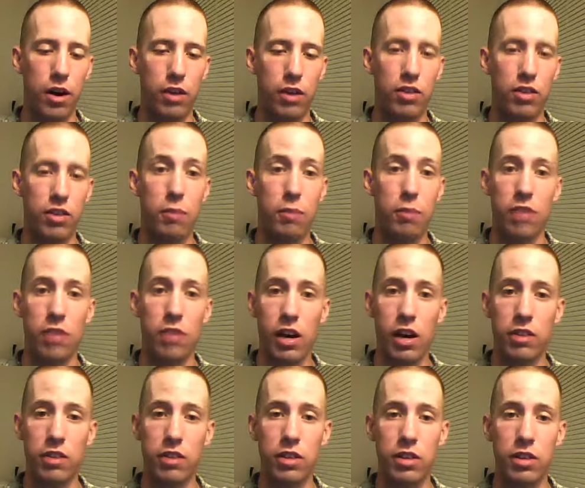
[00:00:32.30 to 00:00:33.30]
same as
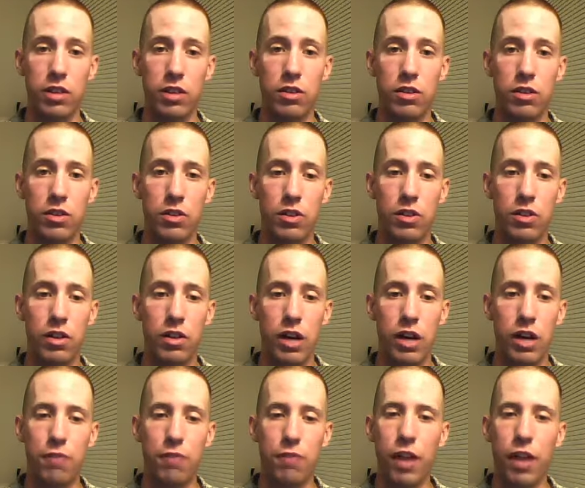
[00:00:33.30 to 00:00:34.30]
AIT.
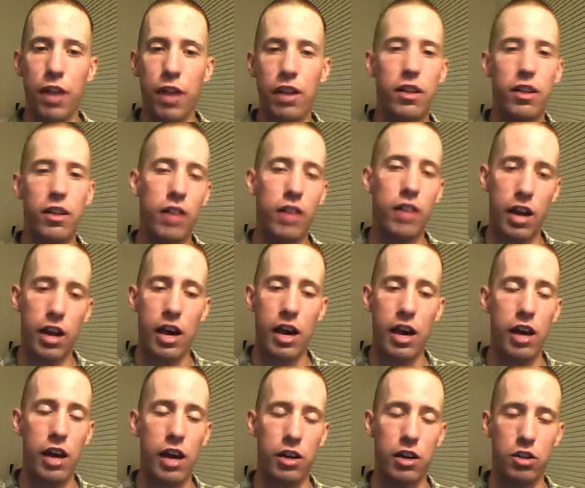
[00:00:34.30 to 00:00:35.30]
If they lay a
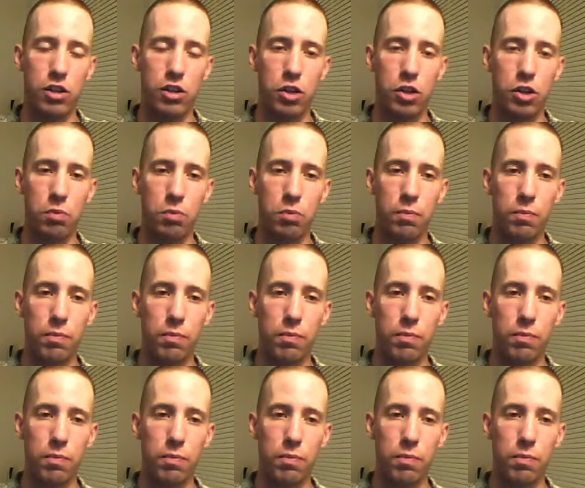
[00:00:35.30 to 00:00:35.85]
hand on you,